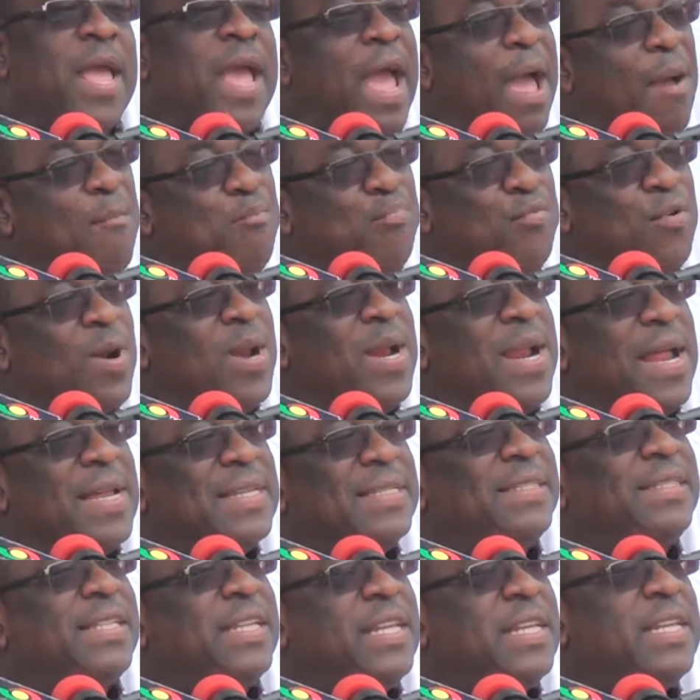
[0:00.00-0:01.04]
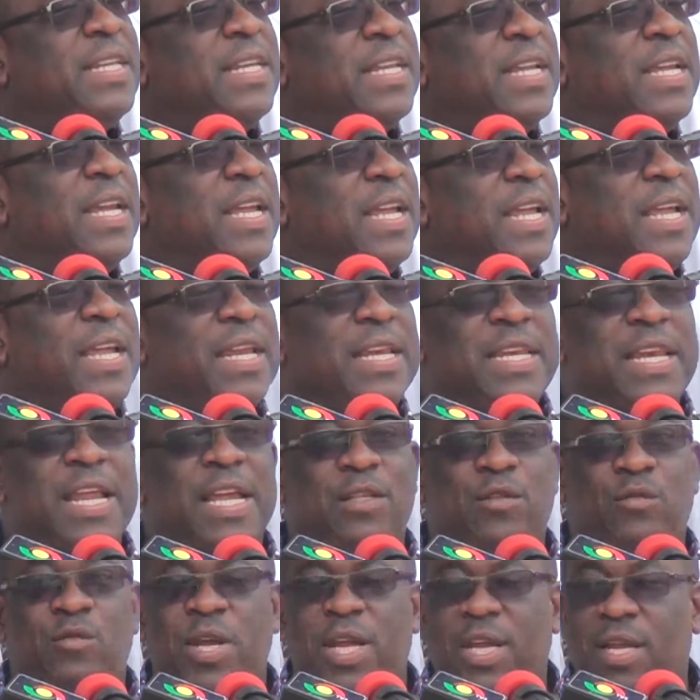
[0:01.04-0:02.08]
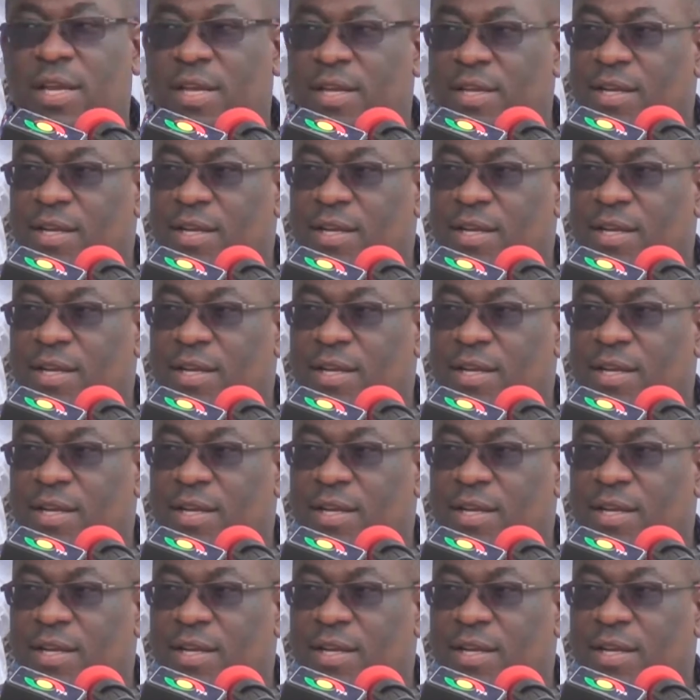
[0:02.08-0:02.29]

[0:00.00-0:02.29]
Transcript: a broadcasting network.